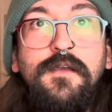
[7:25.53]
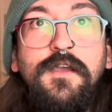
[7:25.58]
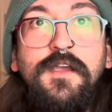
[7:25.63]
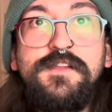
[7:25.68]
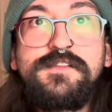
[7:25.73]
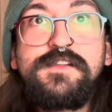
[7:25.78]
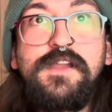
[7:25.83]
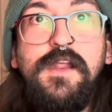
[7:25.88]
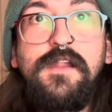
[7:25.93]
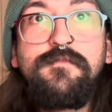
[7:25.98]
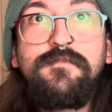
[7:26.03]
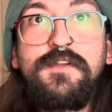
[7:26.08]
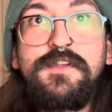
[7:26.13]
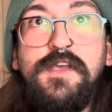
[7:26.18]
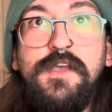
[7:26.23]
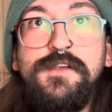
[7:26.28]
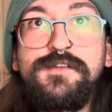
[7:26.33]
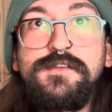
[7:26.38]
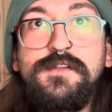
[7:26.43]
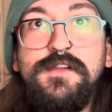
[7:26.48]
It's an
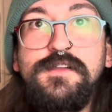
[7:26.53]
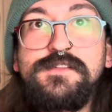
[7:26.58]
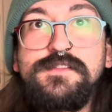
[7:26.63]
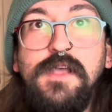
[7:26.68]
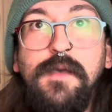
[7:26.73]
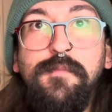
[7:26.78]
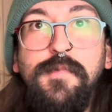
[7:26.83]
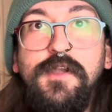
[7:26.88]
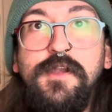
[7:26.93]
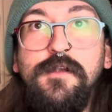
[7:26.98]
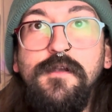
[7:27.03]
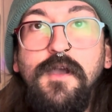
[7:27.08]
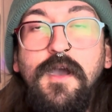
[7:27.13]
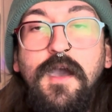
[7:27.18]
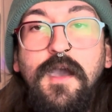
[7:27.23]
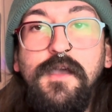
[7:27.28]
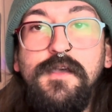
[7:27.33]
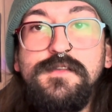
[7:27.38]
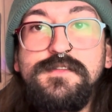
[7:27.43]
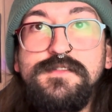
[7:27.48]
invitation to step into your
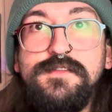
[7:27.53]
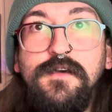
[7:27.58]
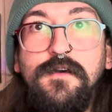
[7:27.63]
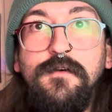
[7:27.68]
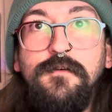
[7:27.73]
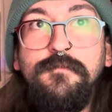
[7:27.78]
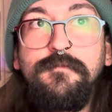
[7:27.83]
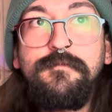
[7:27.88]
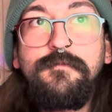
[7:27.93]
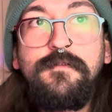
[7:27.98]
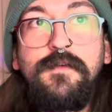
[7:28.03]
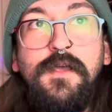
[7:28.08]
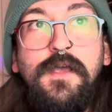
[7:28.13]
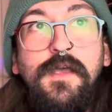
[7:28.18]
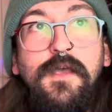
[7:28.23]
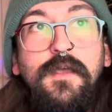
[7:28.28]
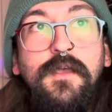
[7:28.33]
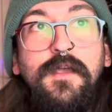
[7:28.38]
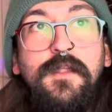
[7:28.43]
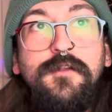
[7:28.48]
highest self
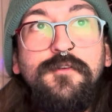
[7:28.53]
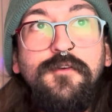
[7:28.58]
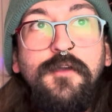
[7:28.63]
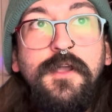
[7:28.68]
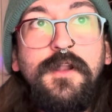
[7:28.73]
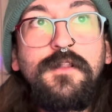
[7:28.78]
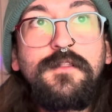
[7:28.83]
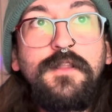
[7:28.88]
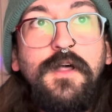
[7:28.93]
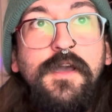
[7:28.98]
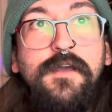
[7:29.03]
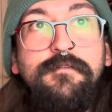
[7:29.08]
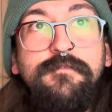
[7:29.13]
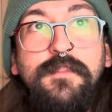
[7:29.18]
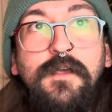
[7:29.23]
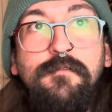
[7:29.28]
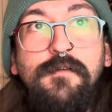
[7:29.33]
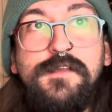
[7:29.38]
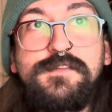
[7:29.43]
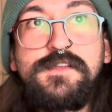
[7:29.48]
and create a life
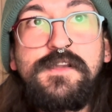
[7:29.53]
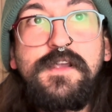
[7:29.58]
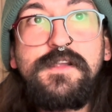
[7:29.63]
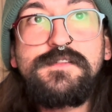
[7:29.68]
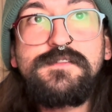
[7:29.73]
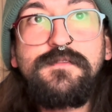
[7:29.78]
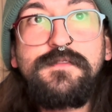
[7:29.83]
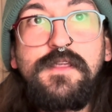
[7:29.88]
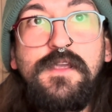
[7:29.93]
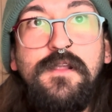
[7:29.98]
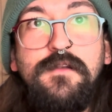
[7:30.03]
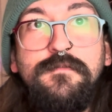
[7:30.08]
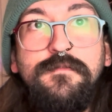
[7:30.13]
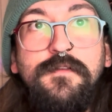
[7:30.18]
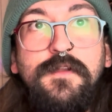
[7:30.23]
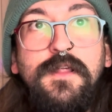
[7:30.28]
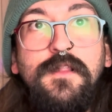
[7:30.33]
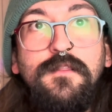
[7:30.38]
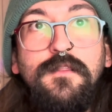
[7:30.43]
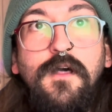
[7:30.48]
that resonates with the
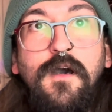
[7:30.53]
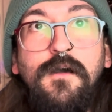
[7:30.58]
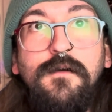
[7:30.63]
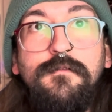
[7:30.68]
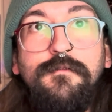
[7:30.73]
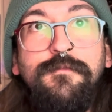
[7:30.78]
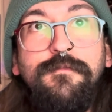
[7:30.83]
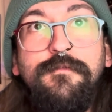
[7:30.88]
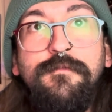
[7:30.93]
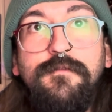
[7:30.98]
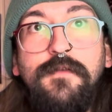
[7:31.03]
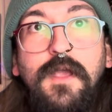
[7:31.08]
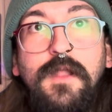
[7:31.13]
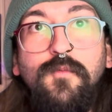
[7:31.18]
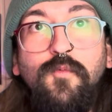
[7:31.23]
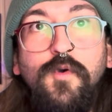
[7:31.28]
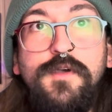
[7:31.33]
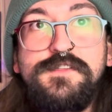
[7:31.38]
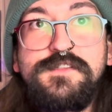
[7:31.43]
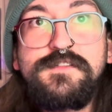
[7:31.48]
infinite love
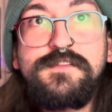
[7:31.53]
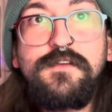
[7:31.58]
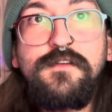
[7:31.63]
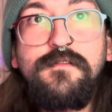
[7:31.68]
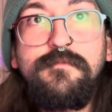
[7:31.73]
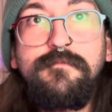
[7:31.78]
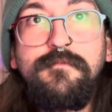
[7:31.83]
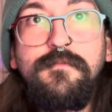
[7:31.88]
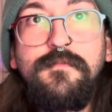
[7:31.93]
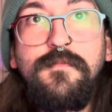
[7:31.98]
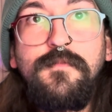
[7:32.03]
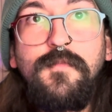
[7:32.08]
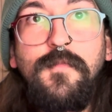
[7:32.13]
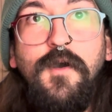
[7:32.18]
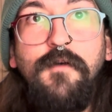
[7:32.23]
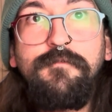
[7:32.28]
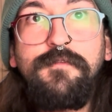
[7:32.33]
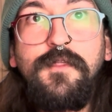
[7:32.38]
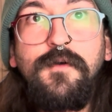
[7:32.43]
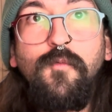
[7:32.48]
and wisdom
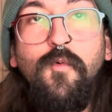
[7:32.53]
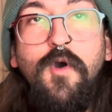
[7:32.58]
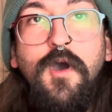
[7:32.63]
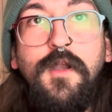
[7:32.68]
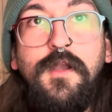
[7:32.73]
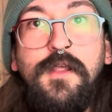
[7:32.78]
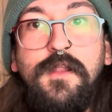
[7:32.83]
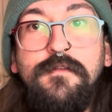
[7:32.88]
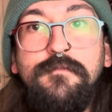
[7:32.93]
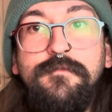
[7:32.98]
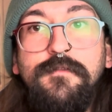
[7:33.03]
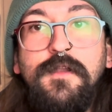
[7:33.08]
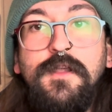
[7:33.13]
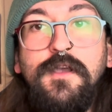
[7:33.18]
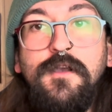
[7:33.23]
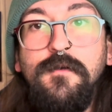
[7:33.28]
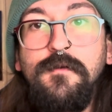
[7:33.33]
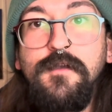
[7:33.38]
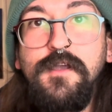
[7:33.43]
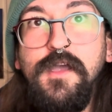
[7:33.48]
of the one infinite
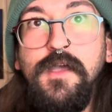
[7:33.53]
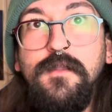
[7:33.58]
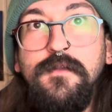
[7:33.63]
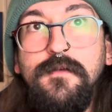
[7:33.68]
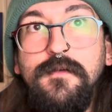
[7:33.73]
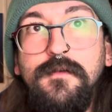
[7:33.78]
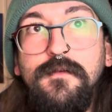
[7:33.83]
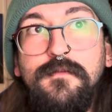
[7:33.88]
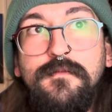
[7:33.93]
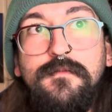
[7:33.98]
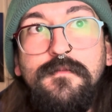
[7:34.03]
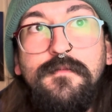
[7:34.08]
creator.